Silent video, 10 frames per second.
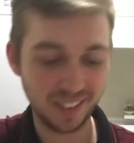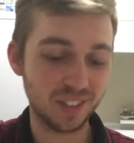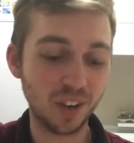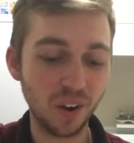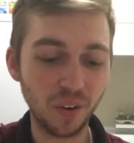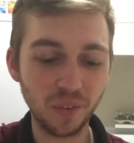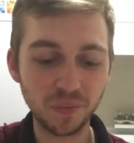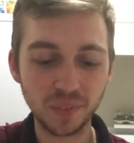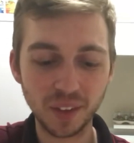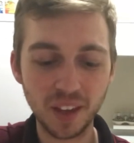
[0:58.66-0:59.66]
So
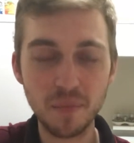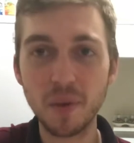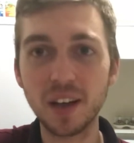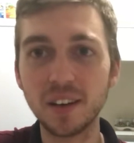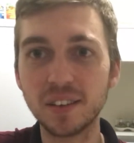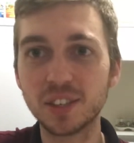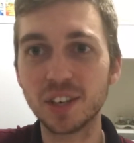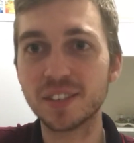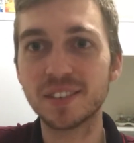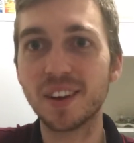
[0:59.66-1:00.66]
it might
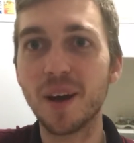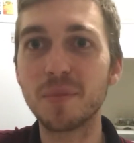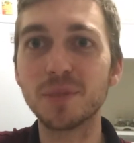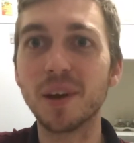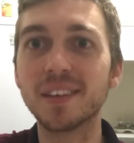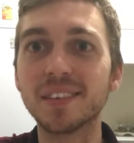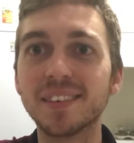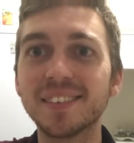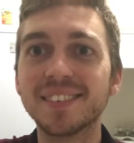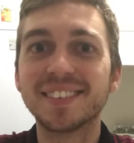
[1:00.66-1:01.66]
just not be
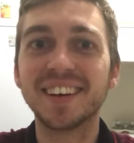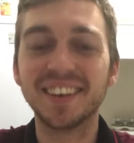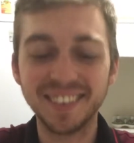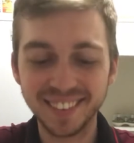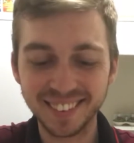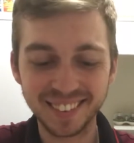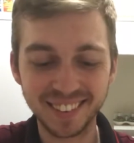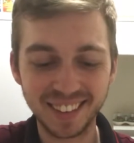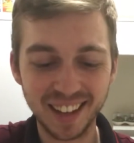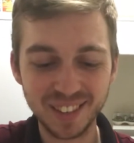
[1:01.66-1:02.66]
spicy. So
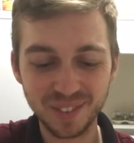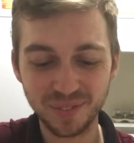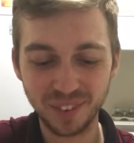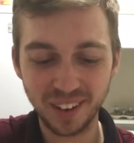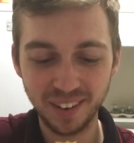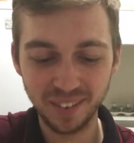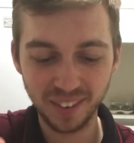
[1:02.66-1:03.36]
that's fun.